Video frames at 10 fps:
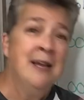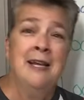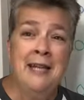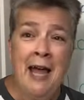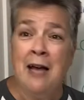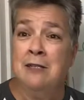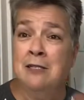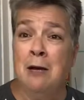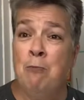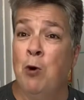Yeah,
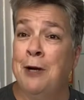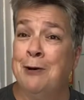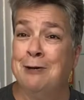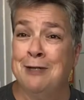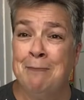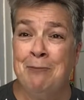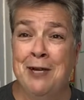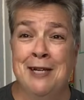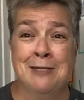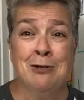someone or
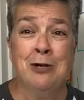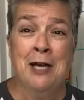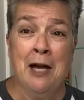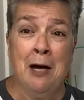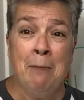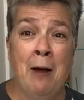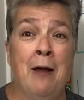something is looking up,